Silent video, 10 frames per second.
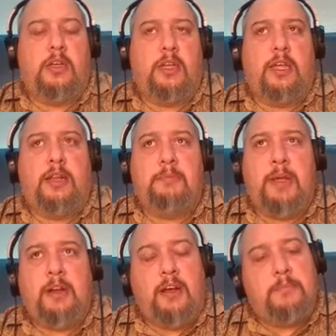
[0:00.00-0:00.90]
and it may
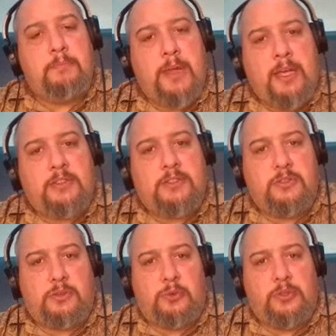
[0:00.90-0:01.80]
not match the
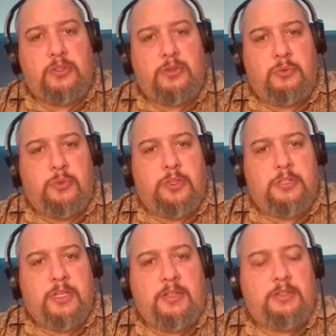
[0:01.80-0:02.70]
story that you want to
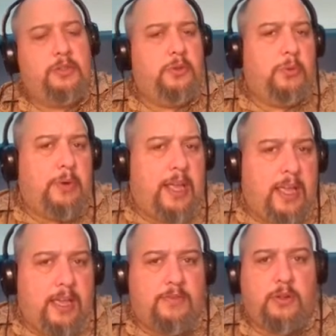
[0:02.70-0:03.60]
tell, and you don't want to
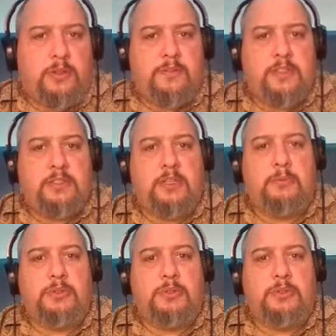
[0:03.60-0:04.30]
have all of these numbers